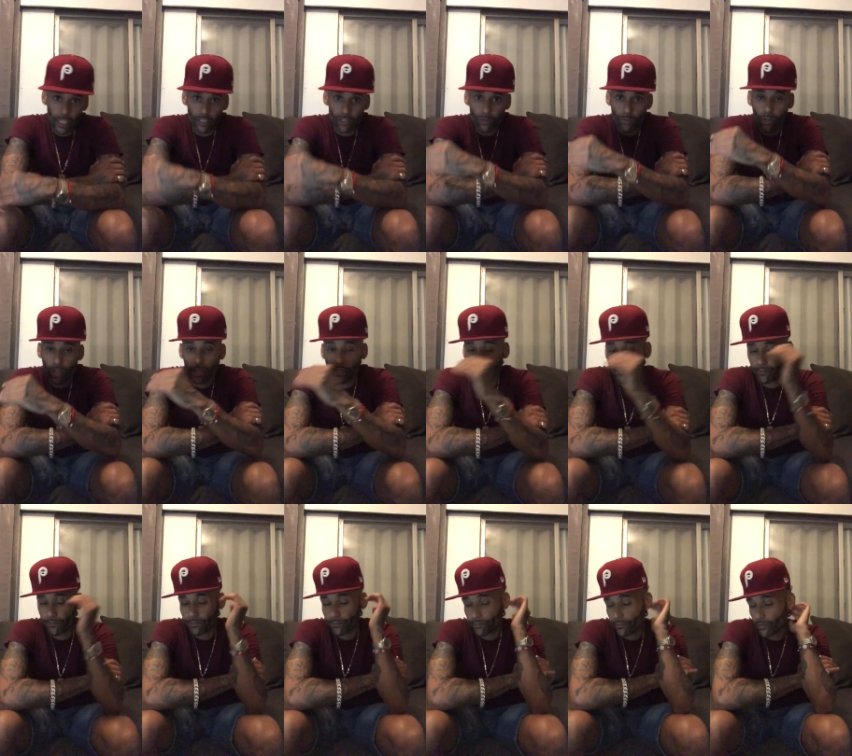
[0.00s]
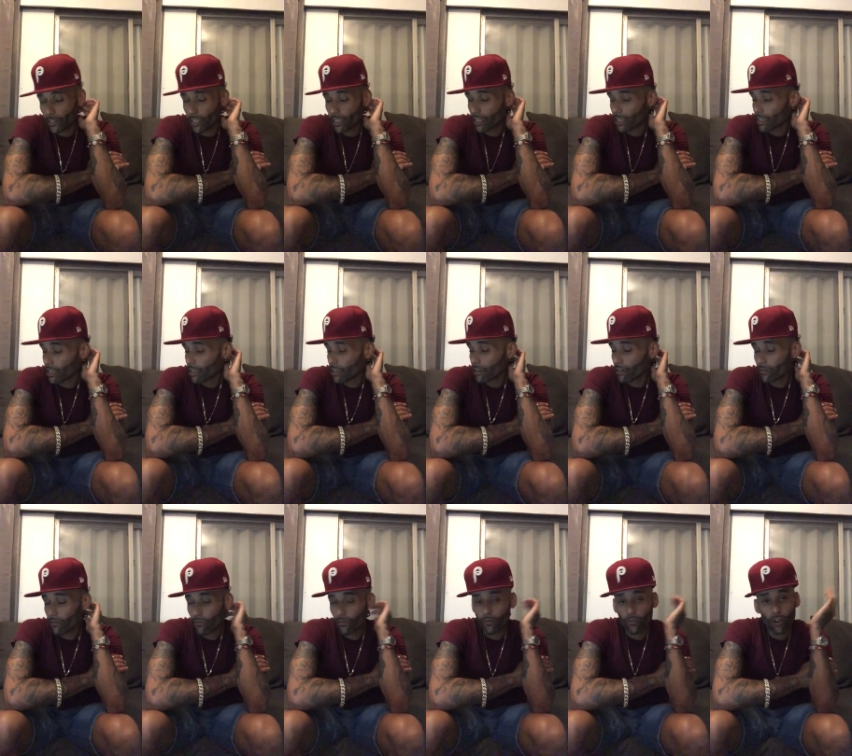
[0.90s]
guess what?
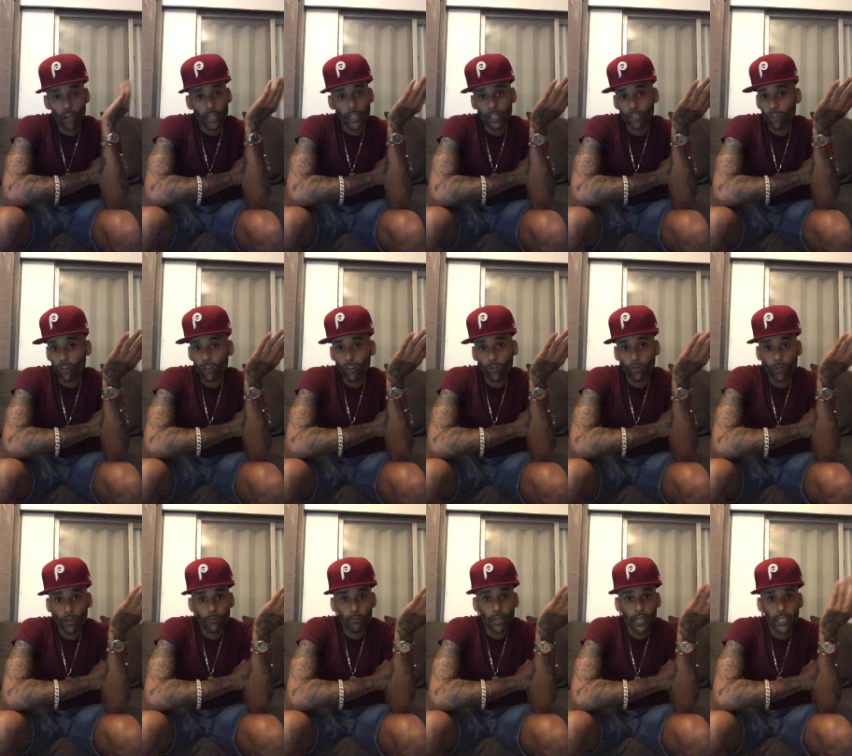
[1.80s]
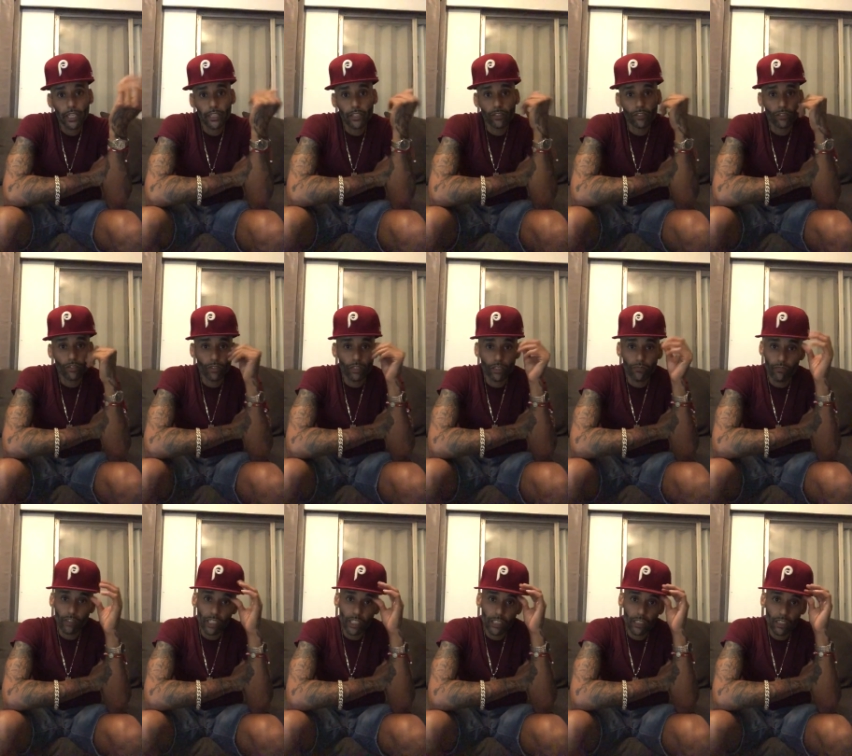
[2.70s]
Fuck it all. We made it, so it
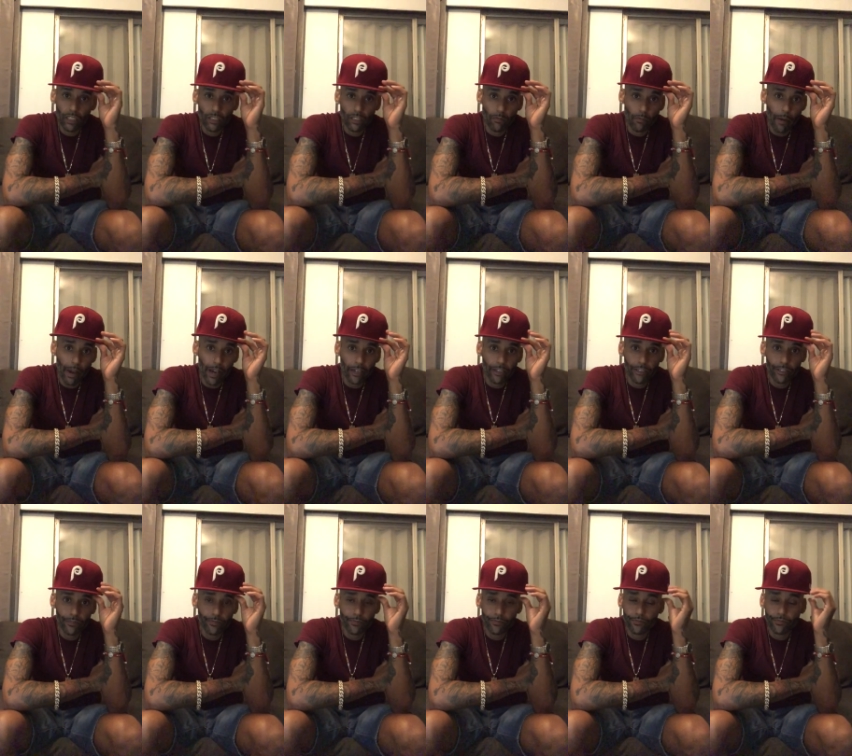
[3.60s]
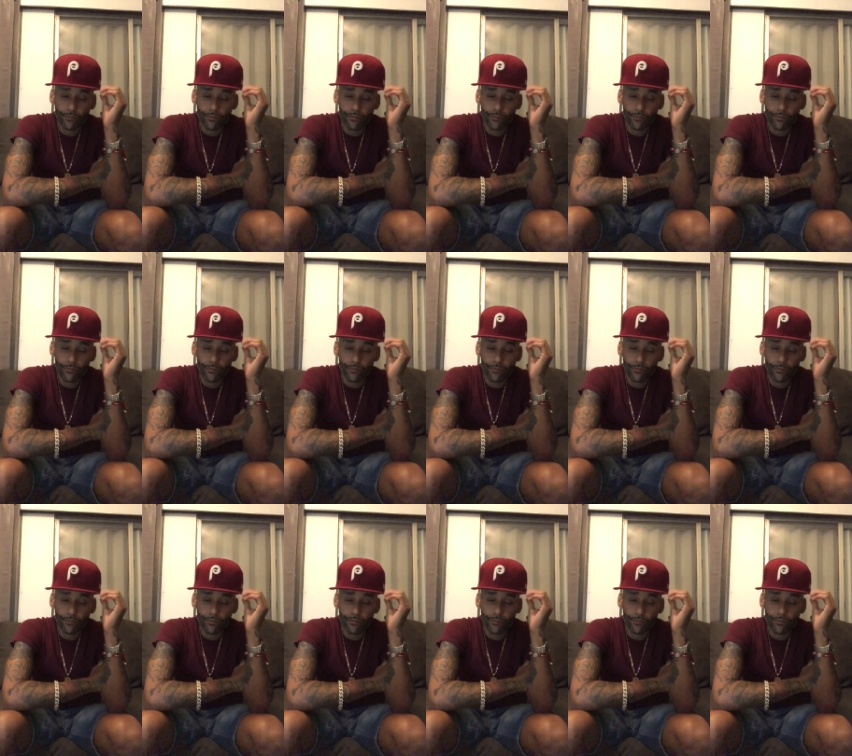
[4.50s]
really doesn't matter.